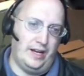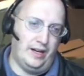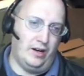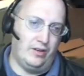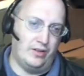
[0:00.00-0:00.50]
and
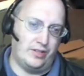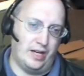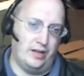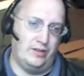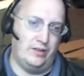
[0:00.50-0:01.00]
all the
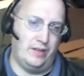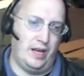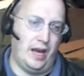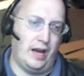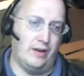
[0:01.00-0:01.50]
sounds of
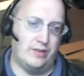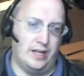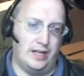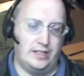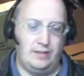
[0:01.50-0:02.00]
the outside seem to